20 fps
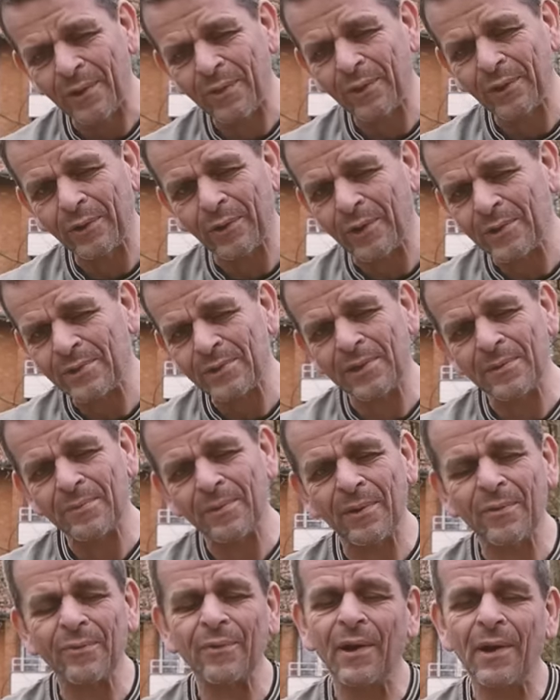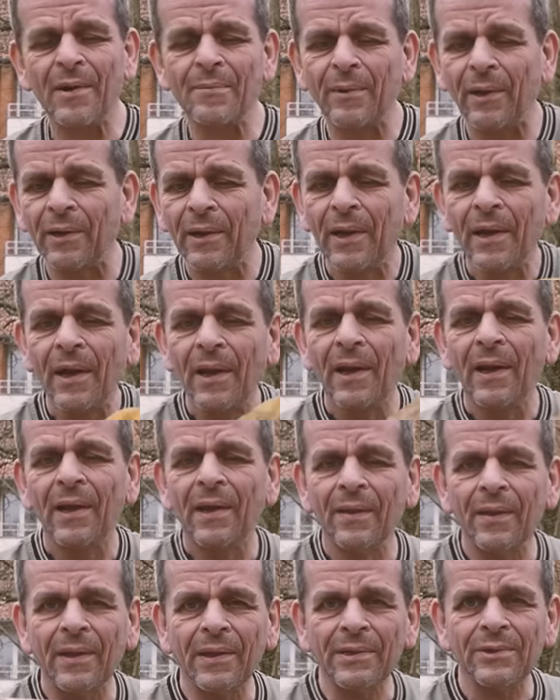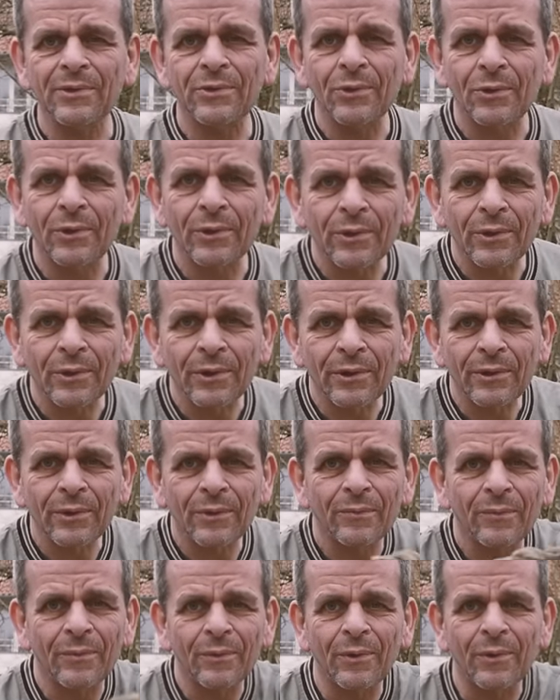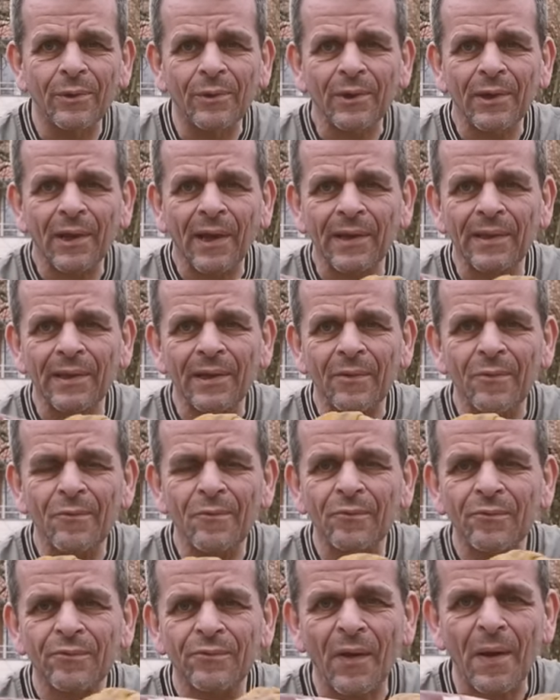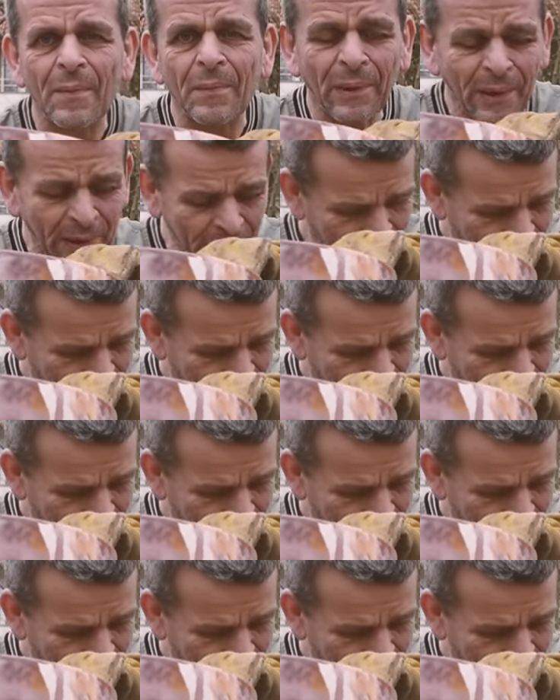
nothing does in a pit fire, but they surely look like they're family.